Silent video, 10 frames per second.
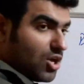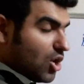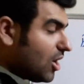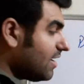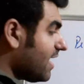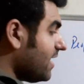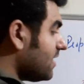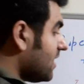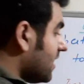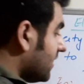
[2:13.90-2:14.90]

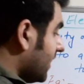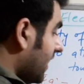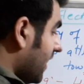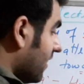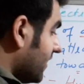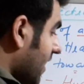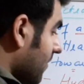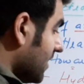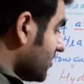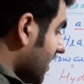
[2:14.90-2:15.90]
Alright, the, they
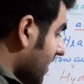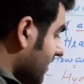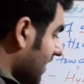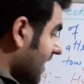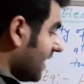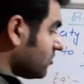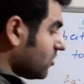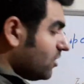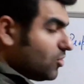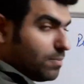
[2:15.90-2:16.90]
will share the
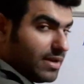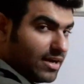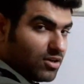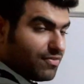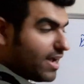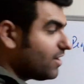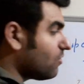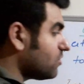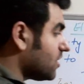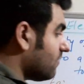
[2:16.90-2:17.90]
electron, duplet of
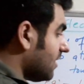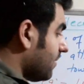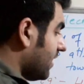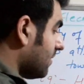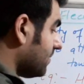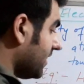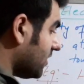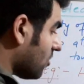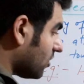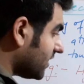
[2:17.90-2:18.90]
hydrogen will be
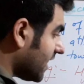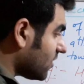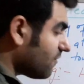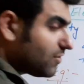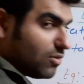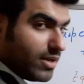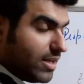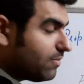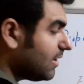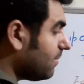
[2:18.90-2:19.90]
complete, octet of
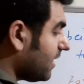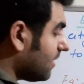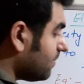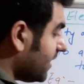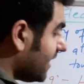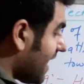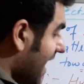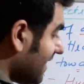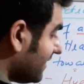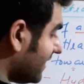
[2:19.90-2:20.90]
chlorine will be complete
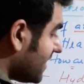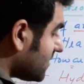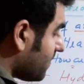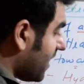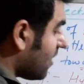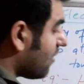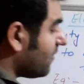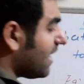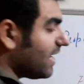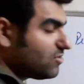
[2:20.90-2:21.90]
and this pair
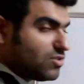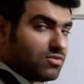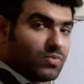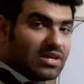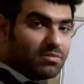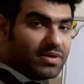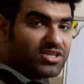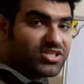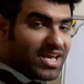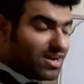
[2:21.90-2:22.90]
of electron will be
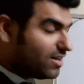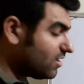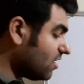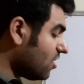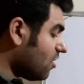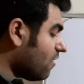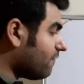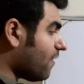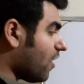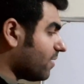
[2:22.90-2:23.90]
shared
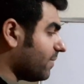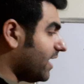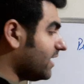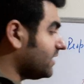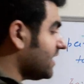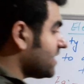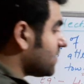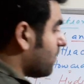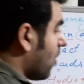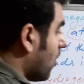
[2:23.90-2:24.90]
forming
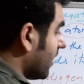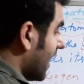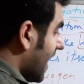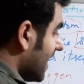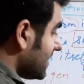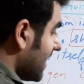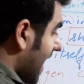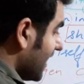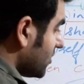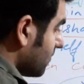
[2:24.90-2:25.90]
this bond as
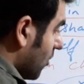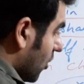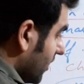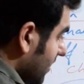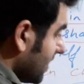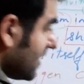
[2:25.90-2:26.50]
H bond